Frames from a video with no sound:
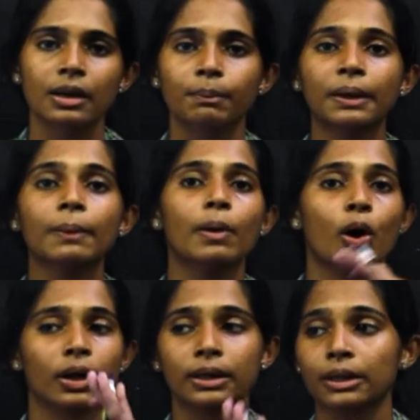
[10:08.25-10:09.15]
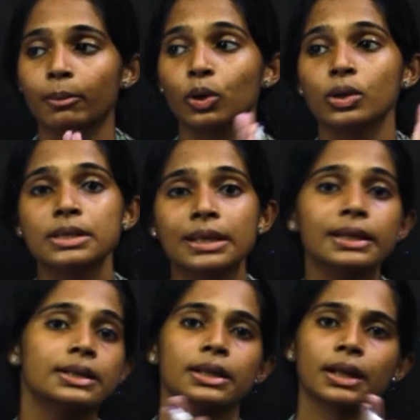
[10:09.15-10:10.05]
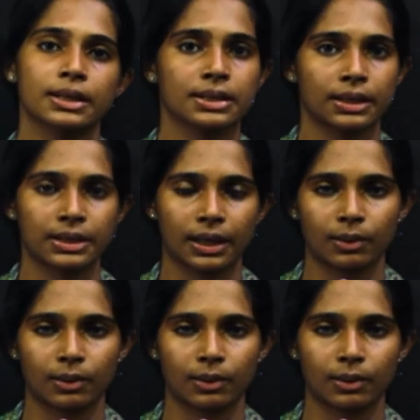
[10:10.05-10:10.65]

P block is a cylinder construction.